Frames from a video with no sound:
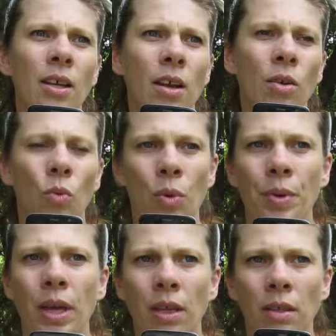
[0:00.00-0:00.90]
a young
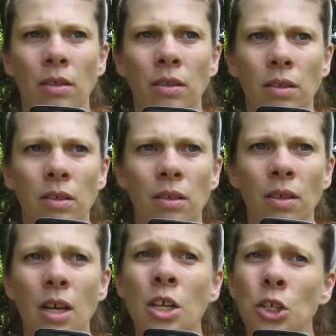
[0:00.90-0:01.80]
woman,
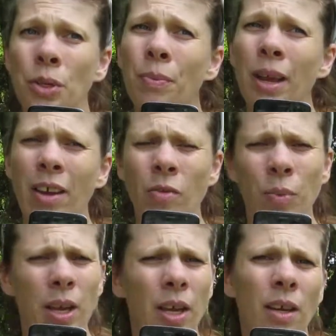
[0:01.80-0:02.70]
she may have
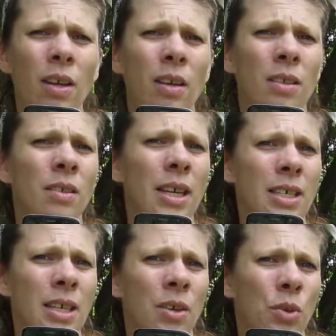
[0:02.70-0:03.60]
been
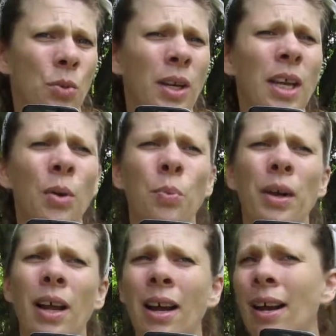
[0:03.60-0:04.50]
19 or 20, but
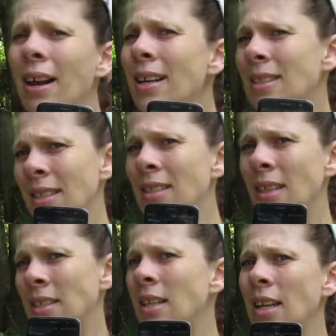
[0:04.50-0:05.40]
I see
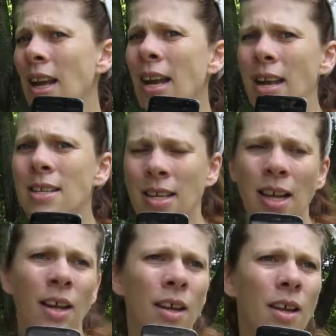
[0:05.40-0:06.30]
16 to
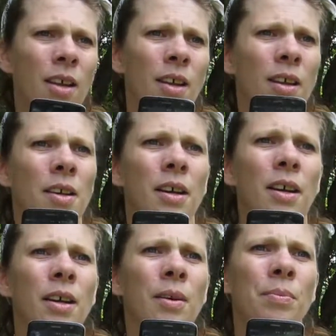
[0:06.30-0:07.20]

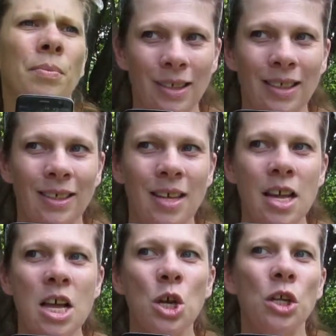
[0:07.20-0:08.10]
18.
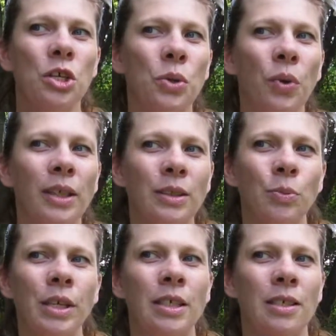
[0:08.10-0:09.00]
She wants
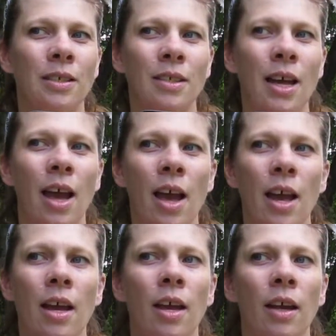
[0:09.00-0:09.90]
me to
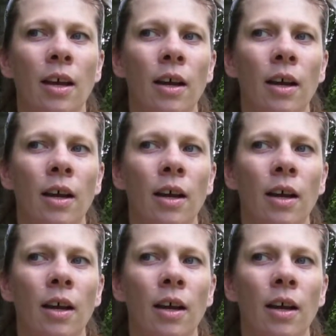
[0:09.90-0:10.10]
say,